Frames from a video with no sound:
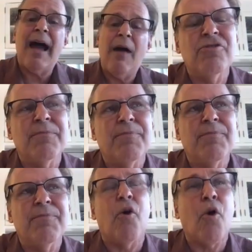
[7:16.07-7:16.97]
I used the
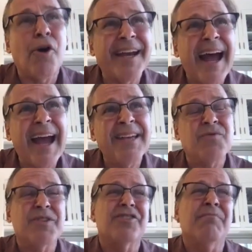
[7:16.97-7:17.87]
book on
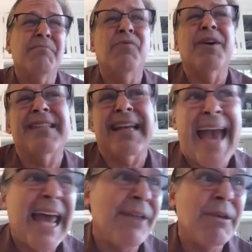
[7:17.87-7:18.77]
Organize, which is the Midwest
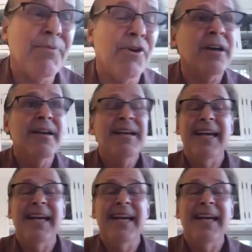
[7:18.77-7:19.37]
Academy book.